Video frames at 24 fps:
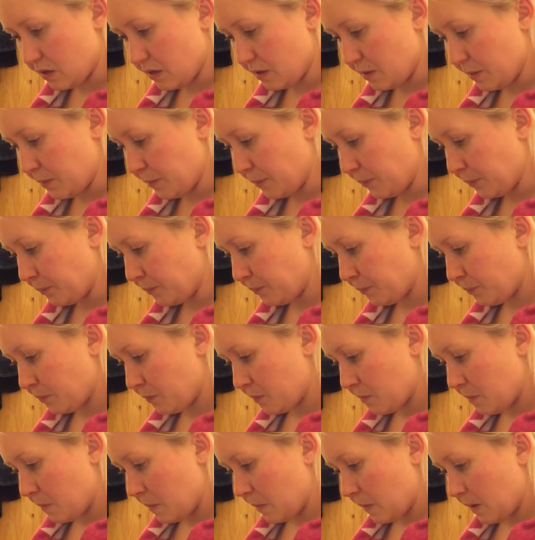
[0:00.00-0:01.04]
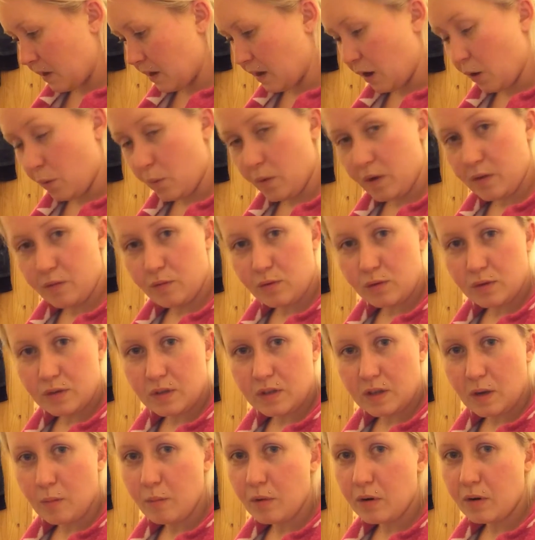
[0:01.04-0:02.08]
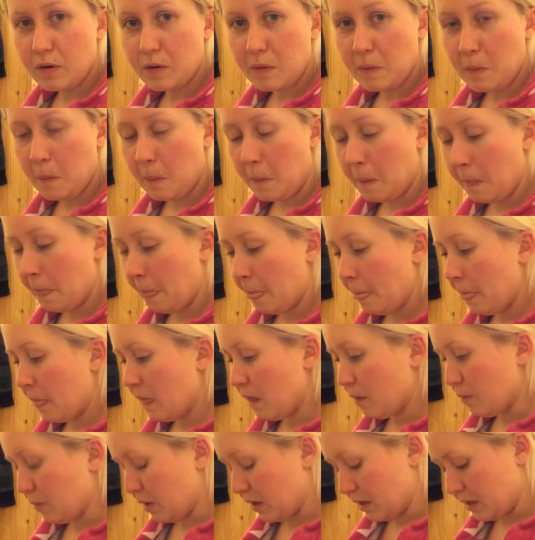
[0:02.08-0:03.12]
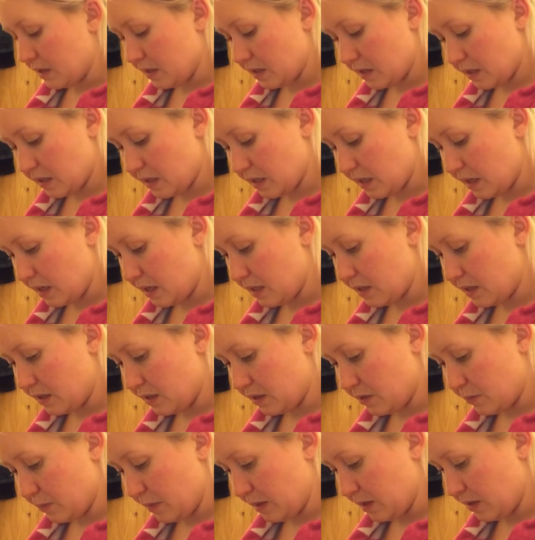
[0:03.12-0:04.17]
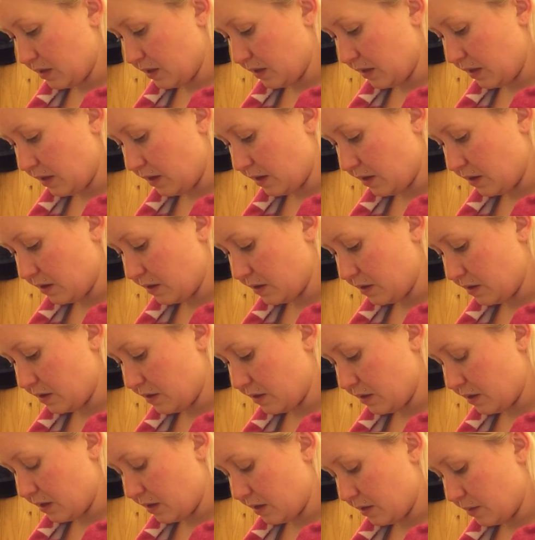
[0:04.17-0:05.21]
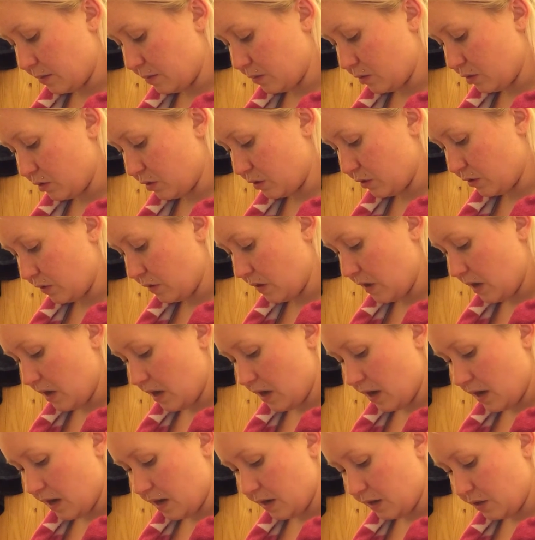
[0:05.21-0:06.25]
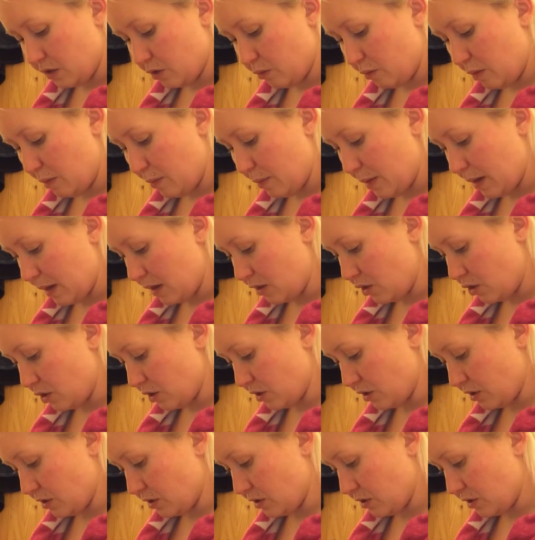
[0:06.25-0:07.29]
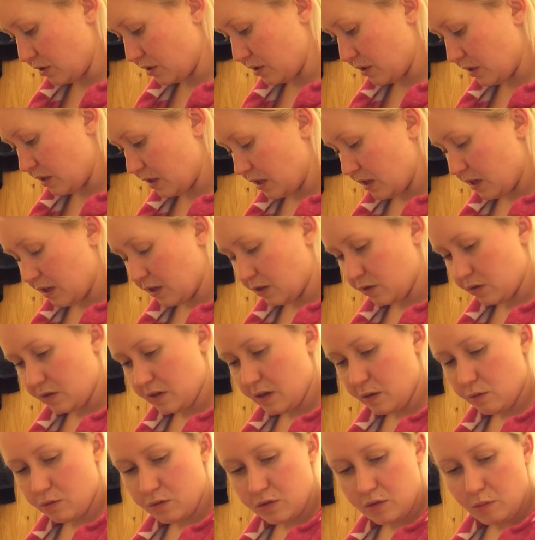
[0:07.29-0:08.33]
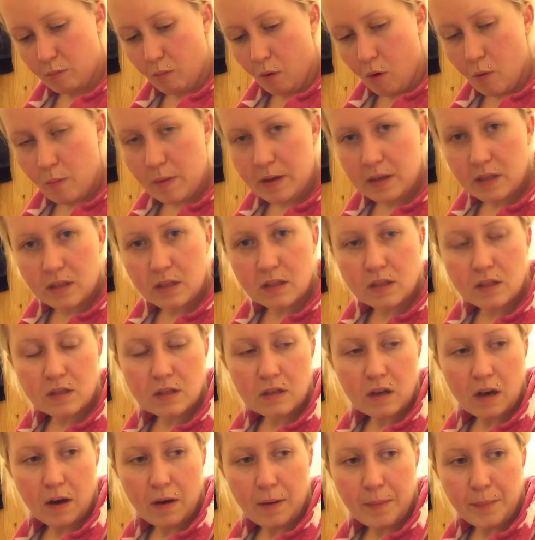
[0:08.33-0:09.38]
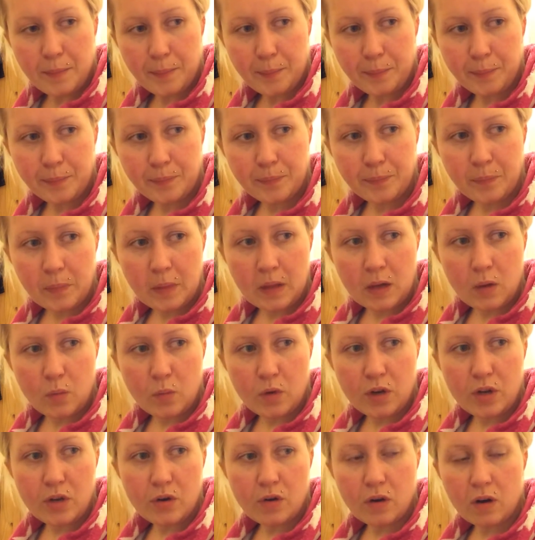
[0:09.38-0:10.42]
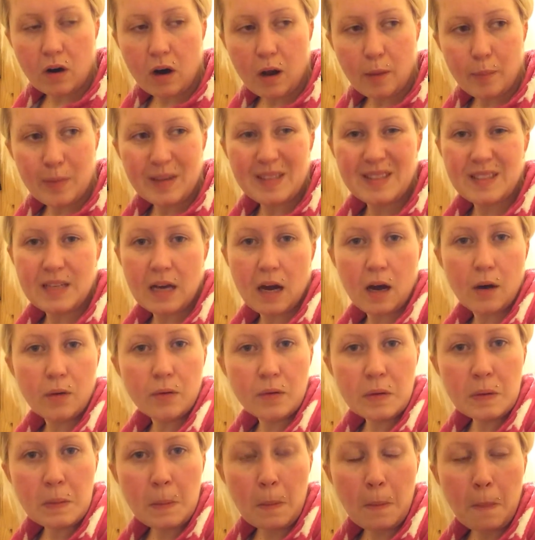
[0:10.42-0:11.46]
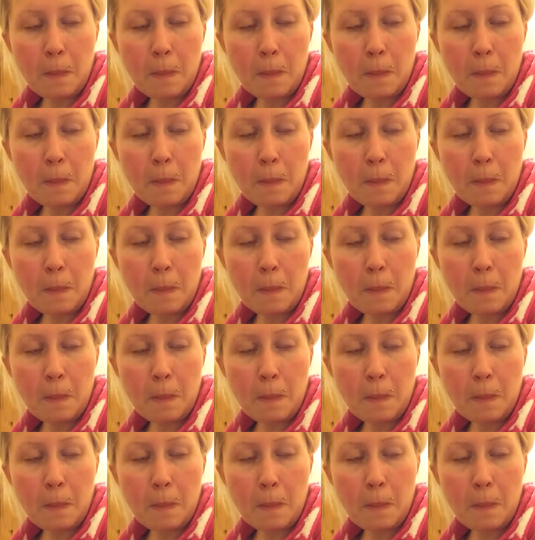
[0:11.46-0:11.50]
Can't wait for summer. But as I said, it's mentally hard, so I need to be patient, because there was a moment when you are up and down.